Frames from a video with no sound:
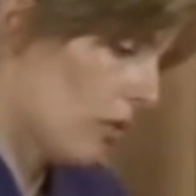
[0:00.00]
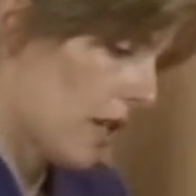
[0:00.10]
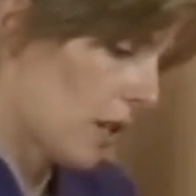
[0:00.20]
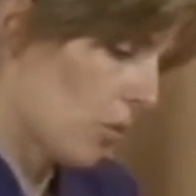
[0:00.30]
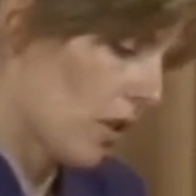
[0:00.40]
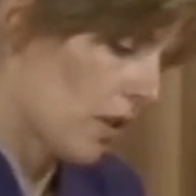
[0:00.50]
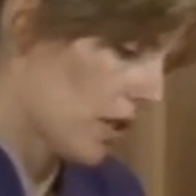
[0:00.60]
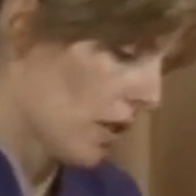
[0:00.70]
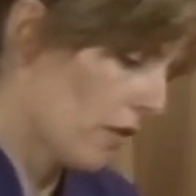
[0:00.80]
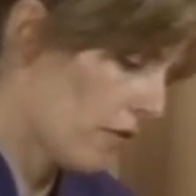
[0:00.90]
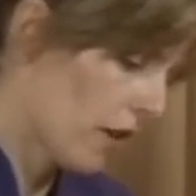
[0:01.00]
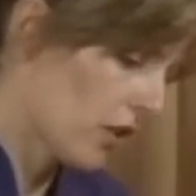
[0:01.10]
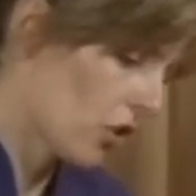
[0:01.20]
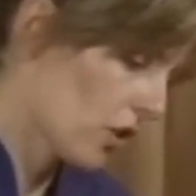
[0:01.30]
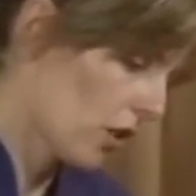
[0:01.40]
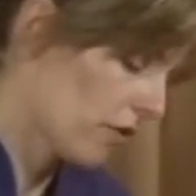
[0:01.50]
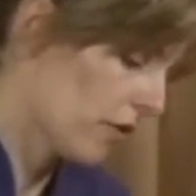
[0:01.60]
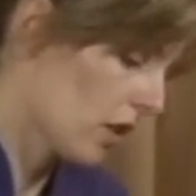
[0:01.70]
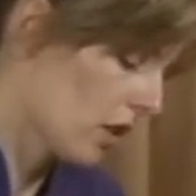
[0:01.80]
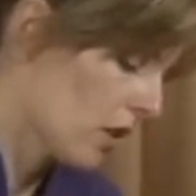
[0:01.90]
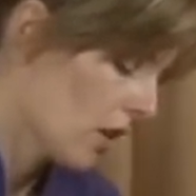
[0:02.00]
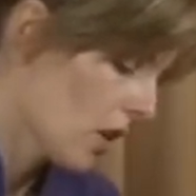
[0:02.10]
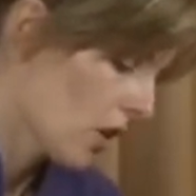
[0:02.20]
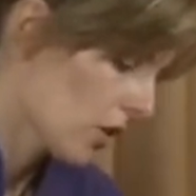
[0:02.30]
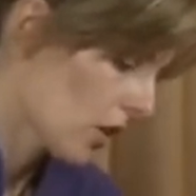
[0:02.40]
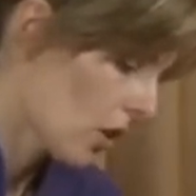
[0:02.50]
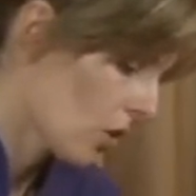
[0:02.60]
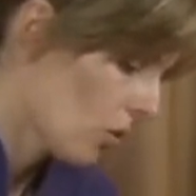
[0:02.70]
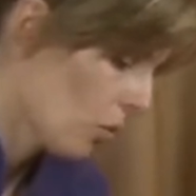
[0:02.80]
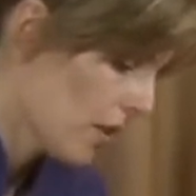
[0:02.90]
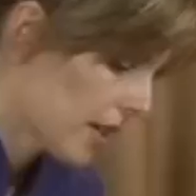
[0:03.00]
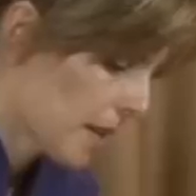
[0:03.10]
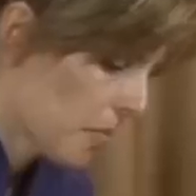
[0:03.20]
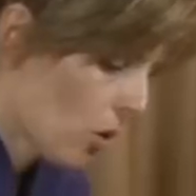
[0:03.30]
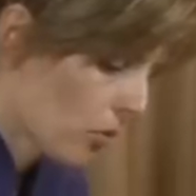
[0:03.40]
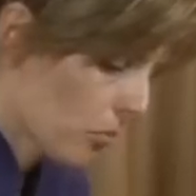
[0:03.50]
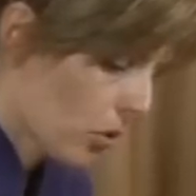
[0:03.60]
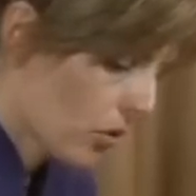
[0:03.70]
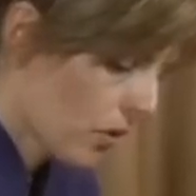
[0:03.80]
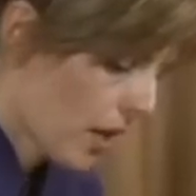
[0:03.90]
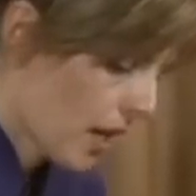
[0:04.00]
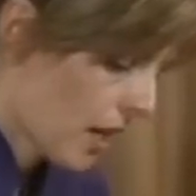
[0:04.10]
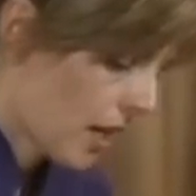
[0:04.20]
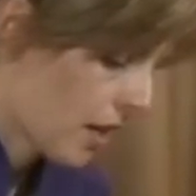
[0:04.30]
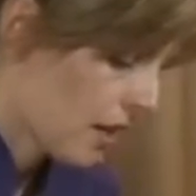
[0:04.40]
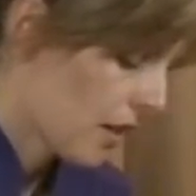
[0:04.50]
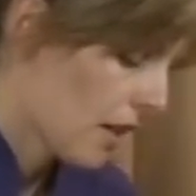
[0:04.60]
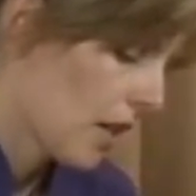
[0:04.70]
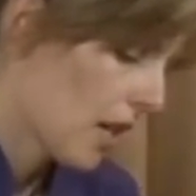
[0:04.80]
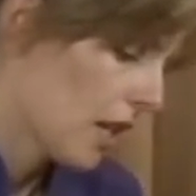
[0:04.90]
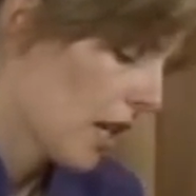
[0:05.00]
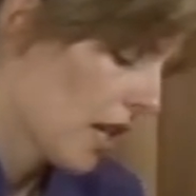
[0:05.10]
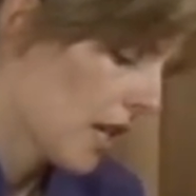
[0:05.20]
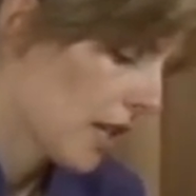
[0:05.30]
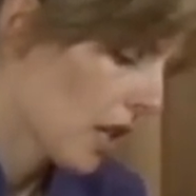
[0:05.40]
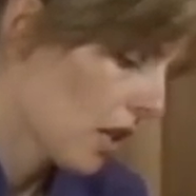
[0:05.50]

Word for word: these words are French so far. So with tapotement, it, it,